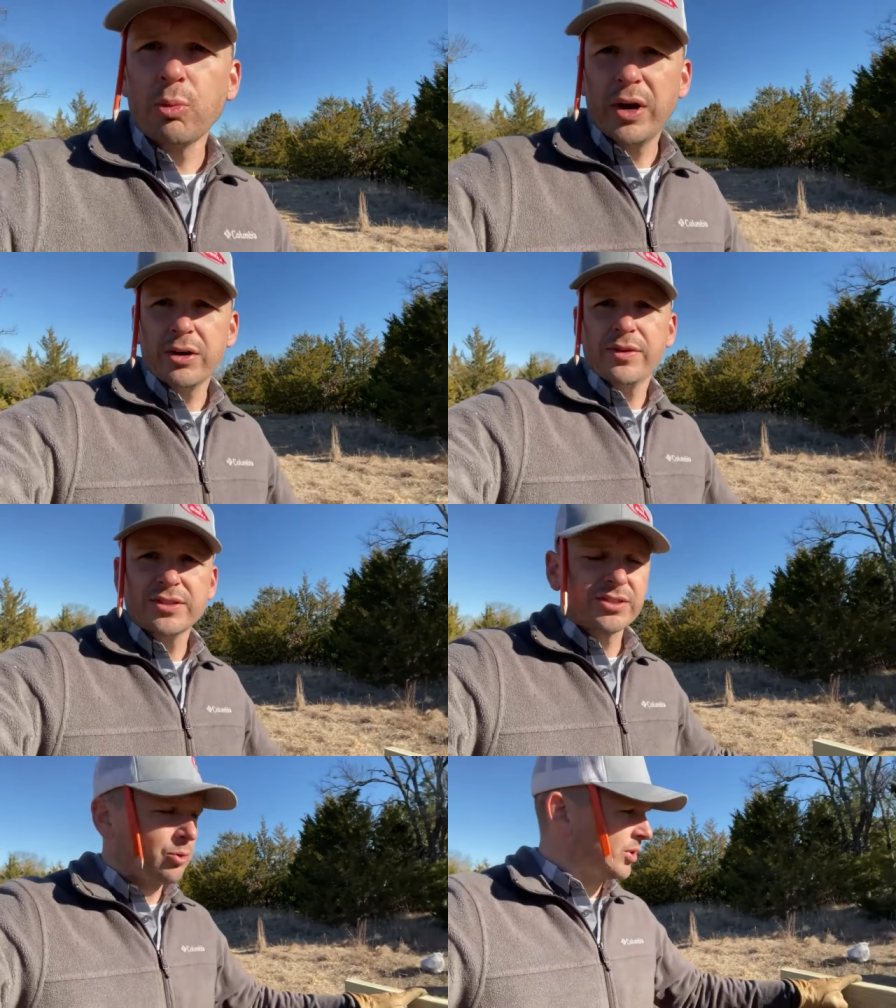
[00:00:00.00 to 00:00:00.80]
where
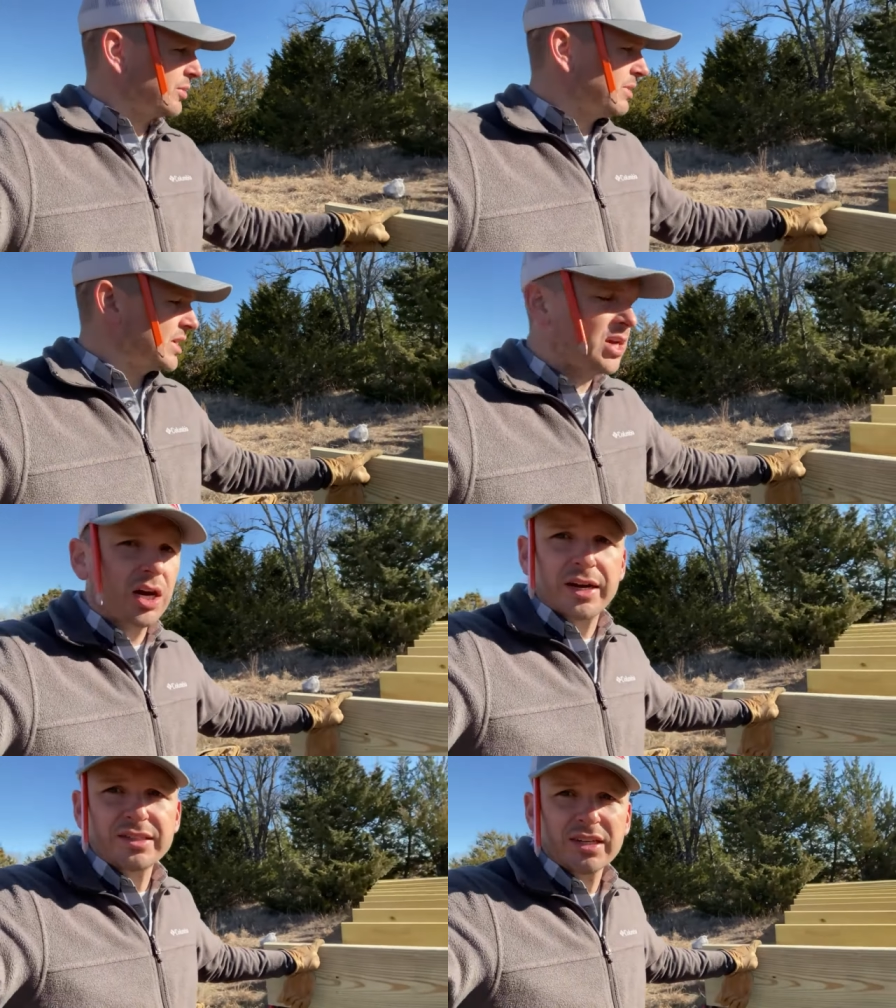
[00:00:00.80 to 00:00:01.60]
this is going to be
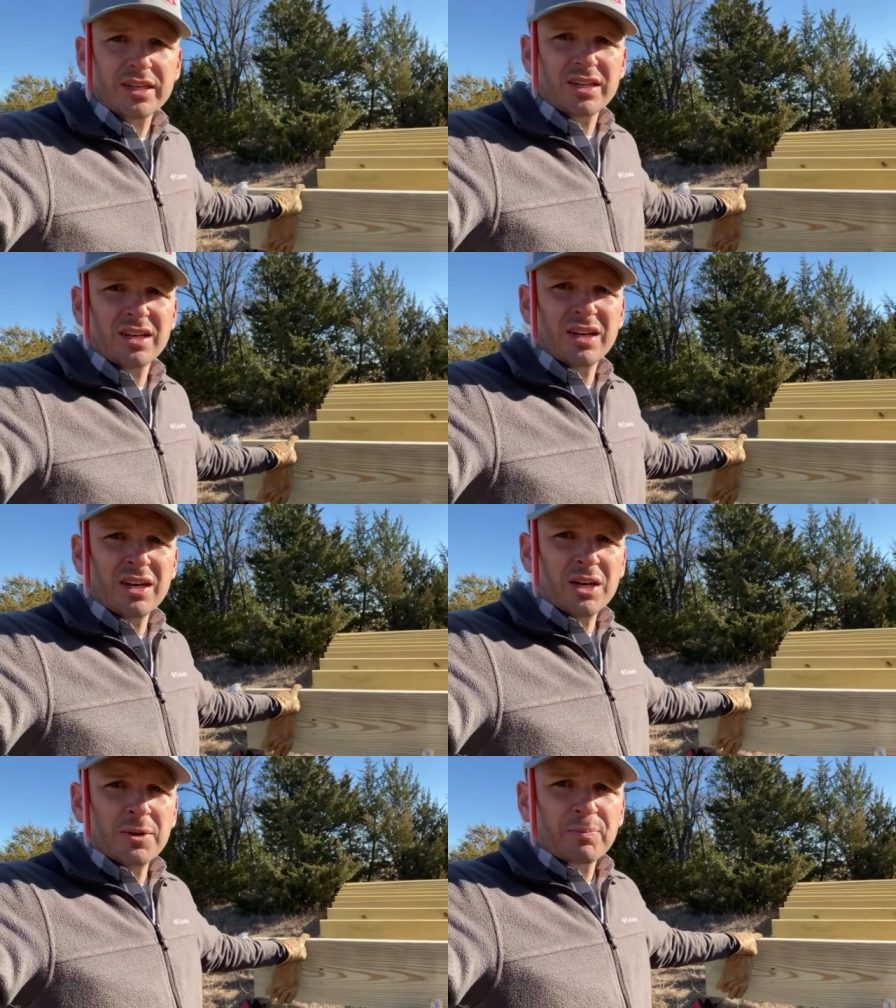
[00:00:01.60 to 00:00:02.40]
cut.
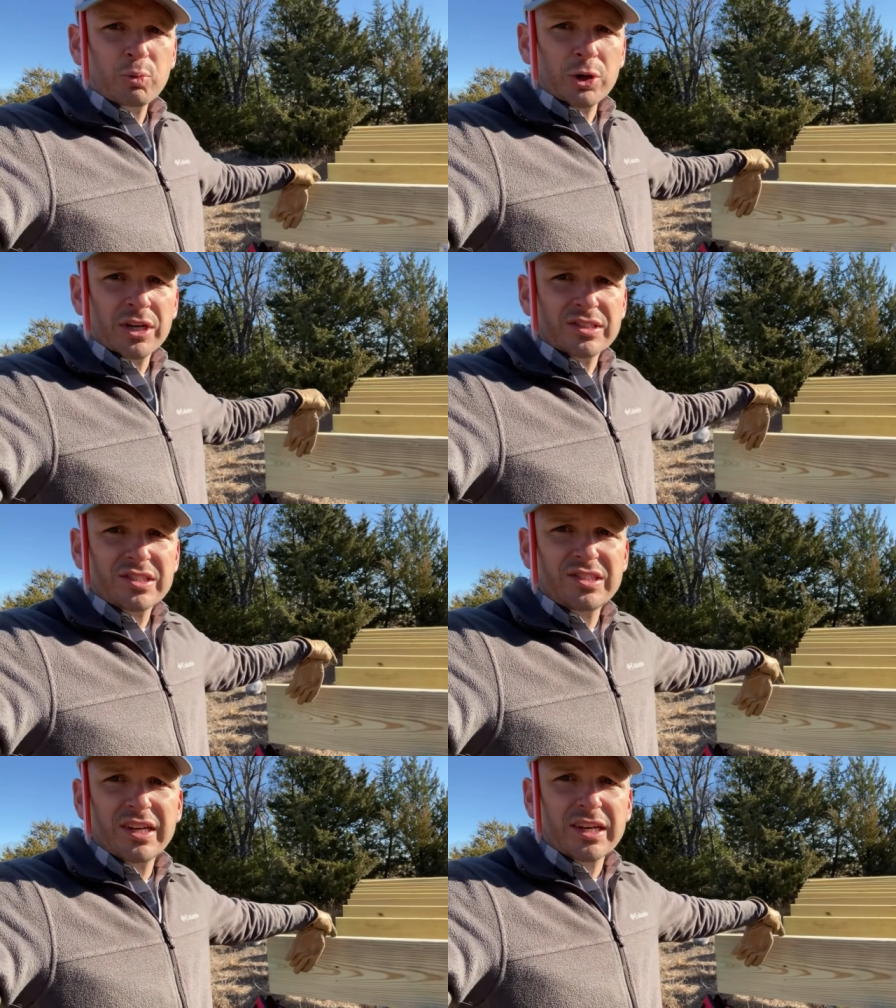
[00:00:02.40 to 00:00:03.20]
We're gonna
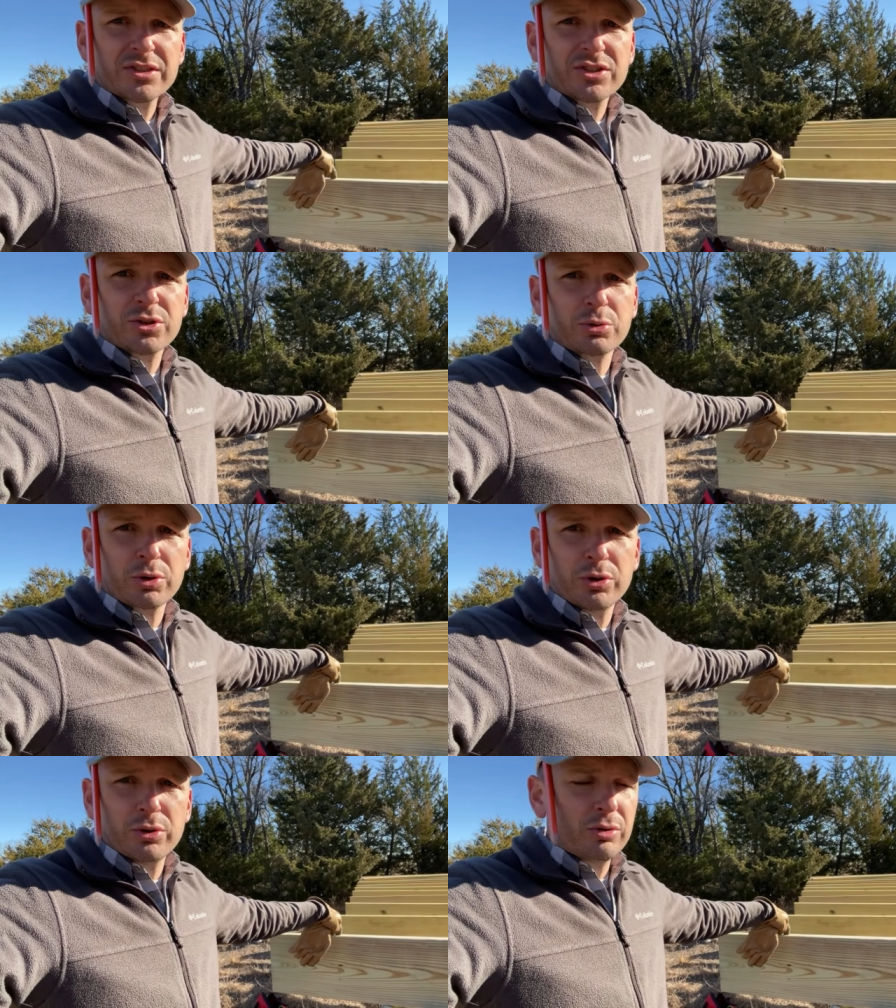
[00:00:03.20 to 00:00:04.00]
stick a
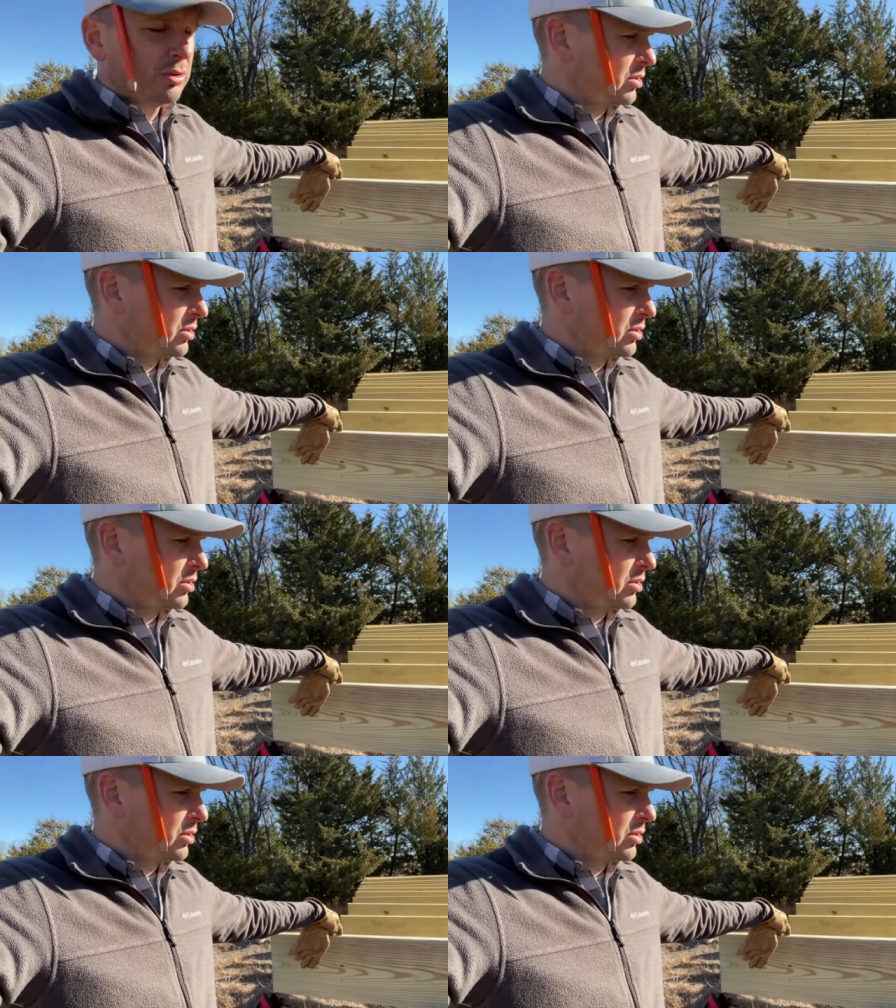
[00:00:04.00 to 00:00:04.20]
screw,